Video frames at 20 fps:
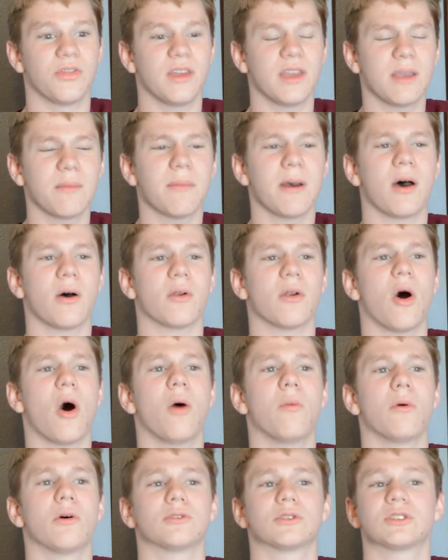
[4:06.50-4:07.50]
Think about
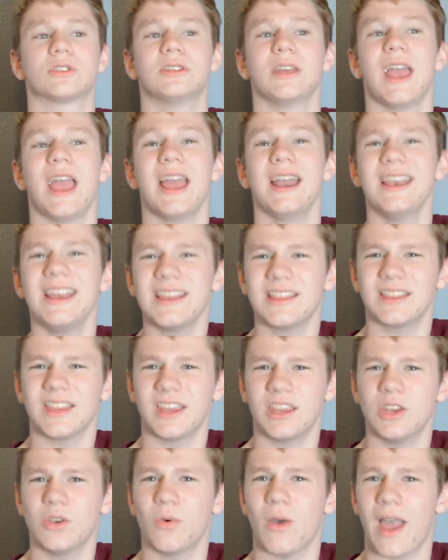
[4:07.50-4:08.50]
almost
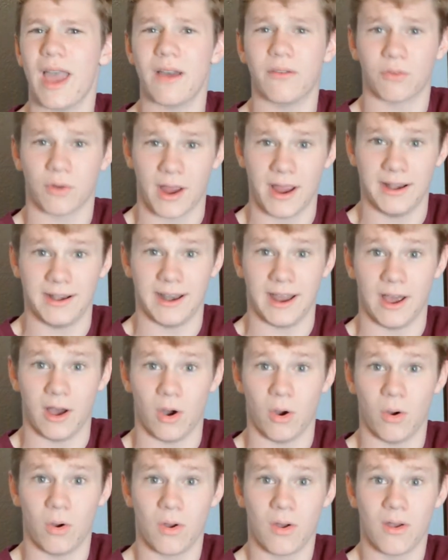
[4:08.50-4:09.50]
anything you have right
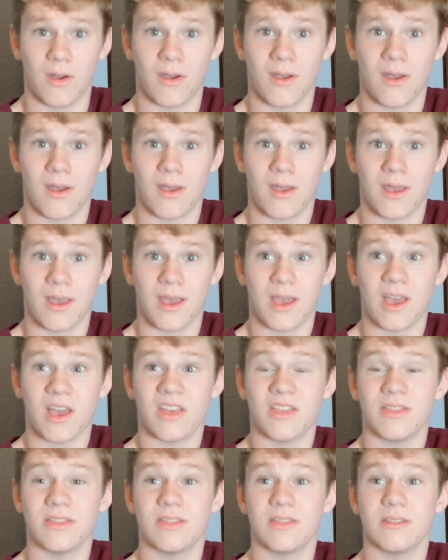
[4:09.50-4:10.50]
now
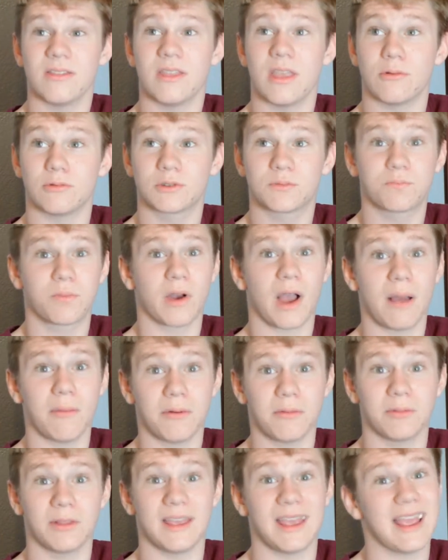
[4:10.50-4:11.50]
that was
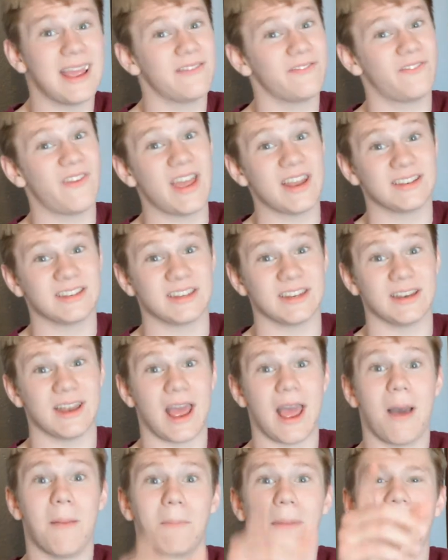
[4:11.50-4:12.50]
probably invented
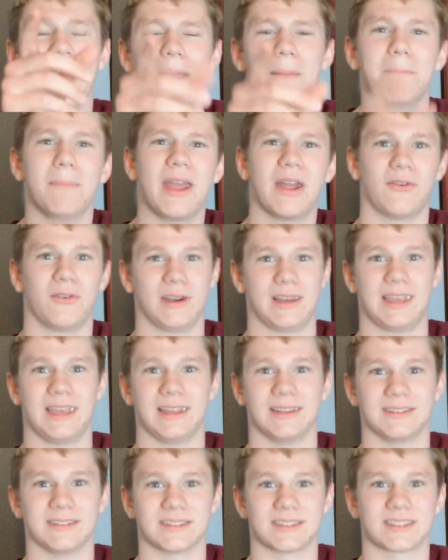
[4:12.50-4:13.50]
by
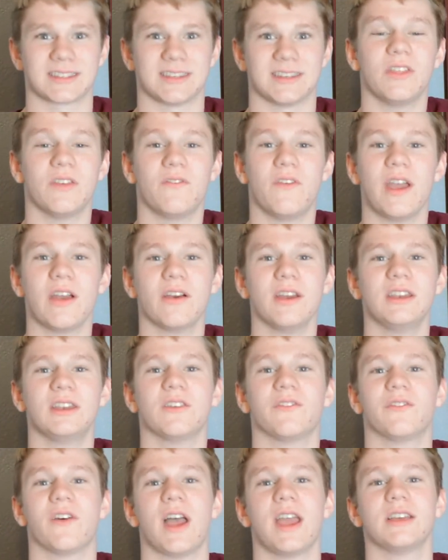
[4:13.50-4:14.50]
Americans. The very
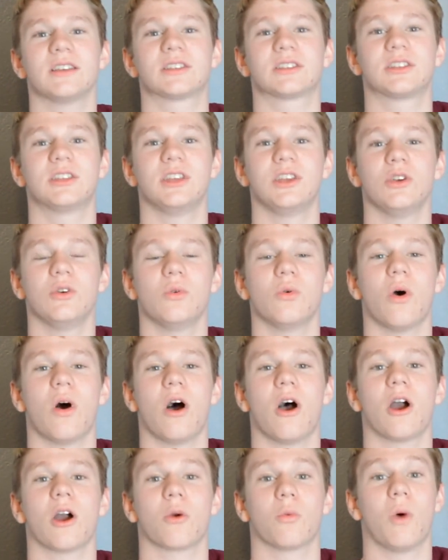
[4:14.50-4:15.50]
device you
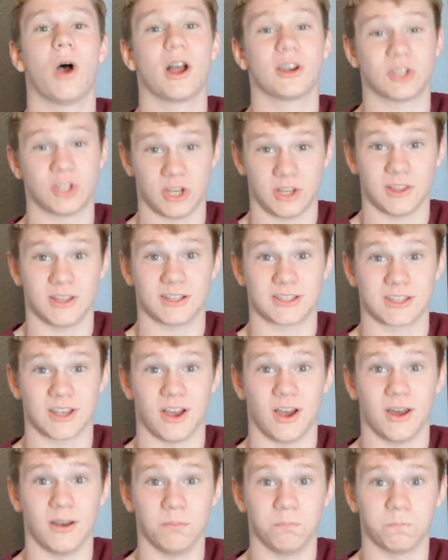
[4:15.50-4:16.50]
are watching this
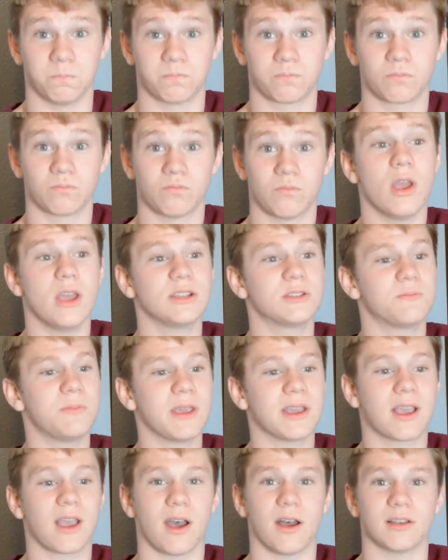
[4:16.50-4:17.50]
on is
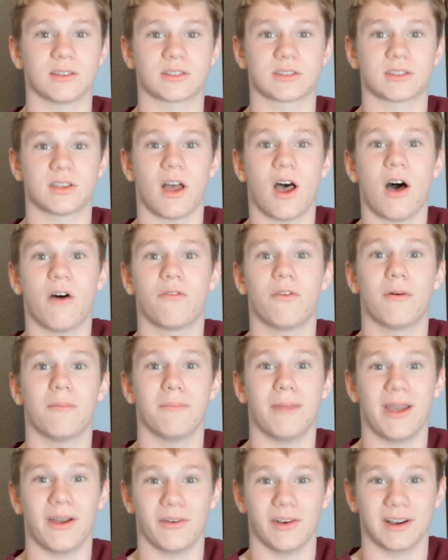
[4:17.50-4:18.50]
because of
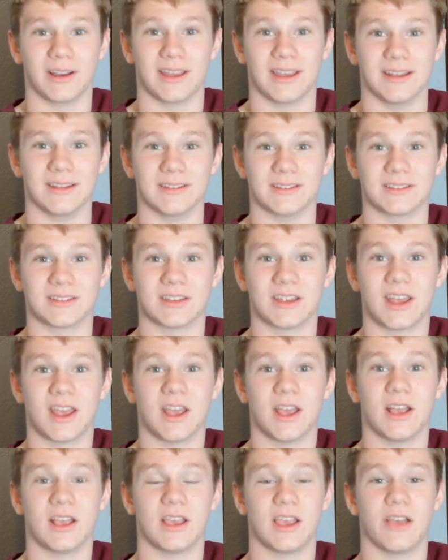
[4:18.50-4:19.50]
Americans.
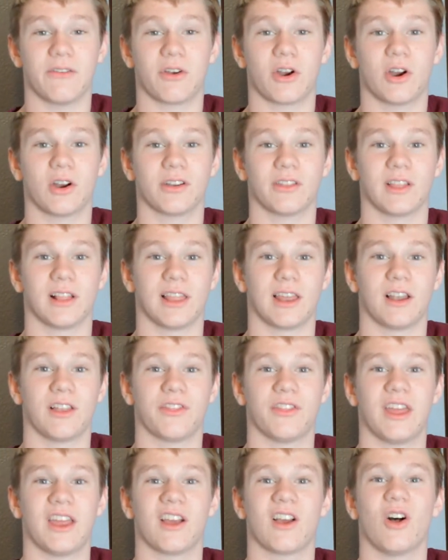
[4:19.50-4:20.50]
You ever heard of the little
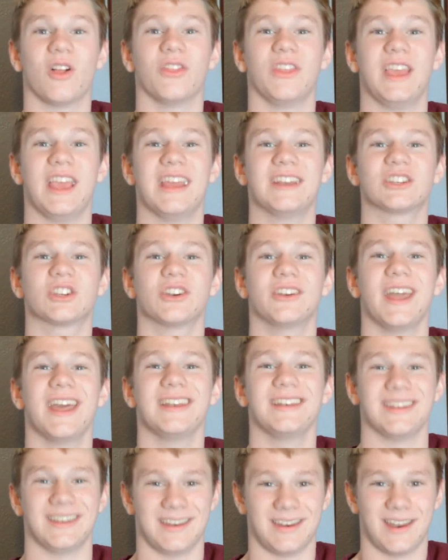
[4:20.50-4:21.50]
thing called the
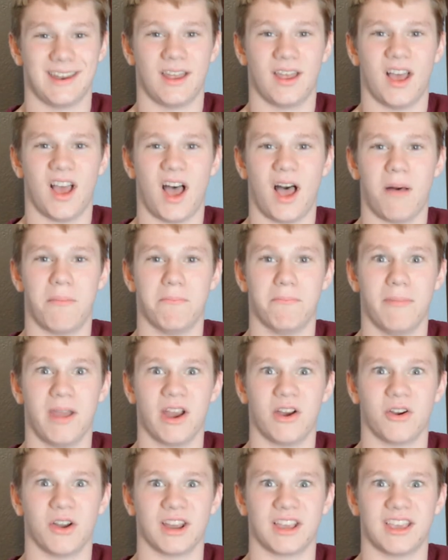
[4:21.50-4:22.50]
internet?
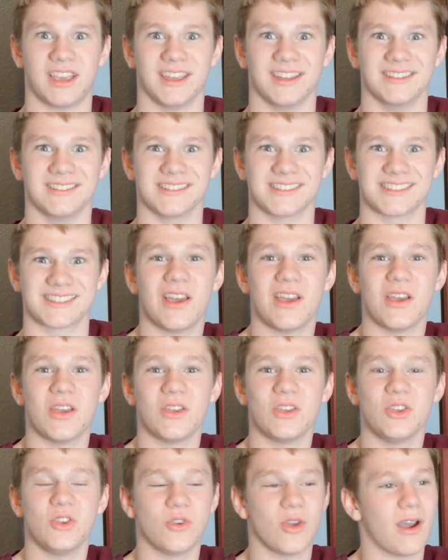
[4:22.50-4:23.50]
Americans.
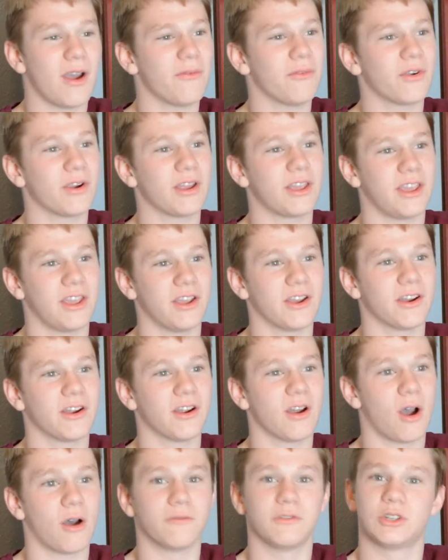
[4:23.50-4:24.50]
You ever
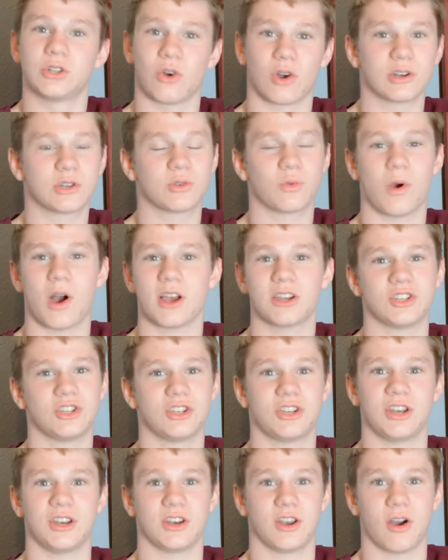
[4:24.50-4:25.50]
hear of George
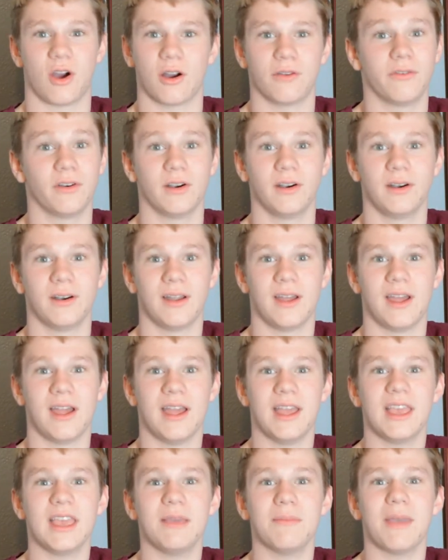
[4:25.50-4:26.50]
Washington Carver?
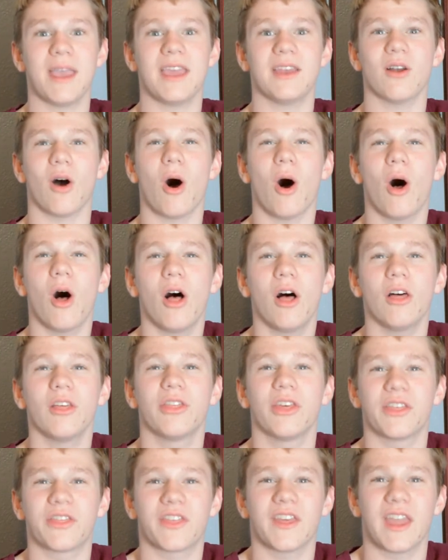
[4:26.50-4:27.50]
He made all
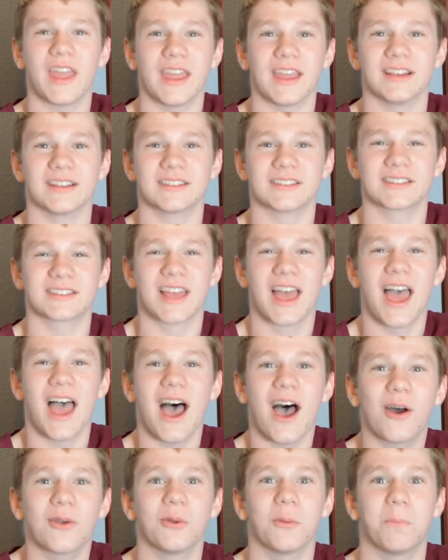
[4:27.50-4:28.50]
the things
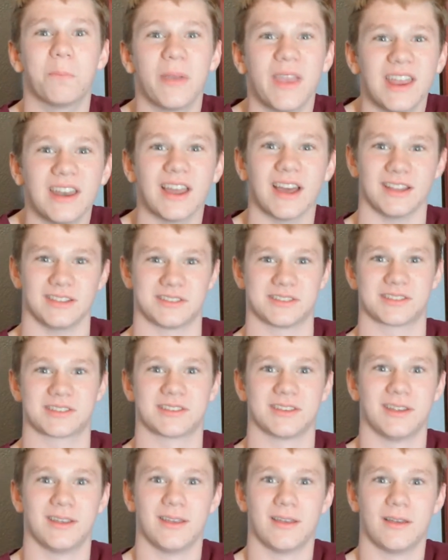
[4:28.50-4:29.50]
out of peanuts.
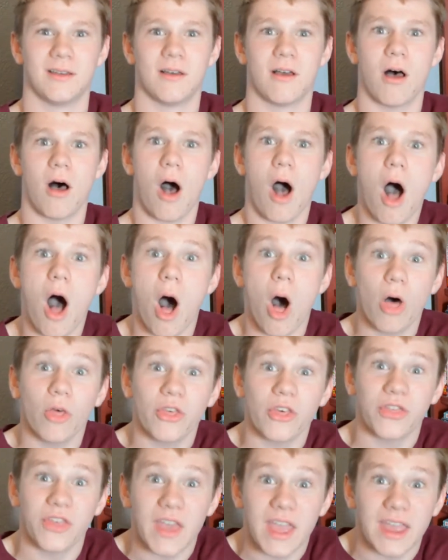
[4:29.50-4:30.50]
All
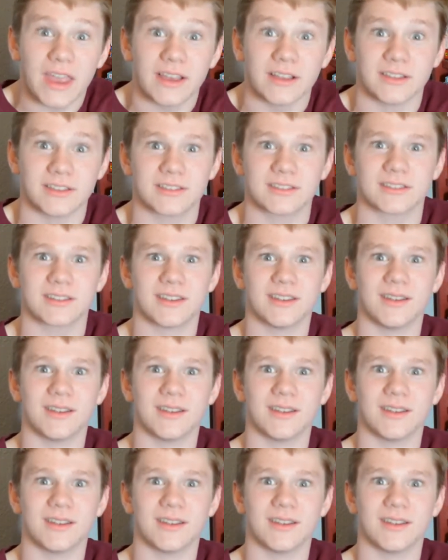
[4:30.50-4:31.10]
the things.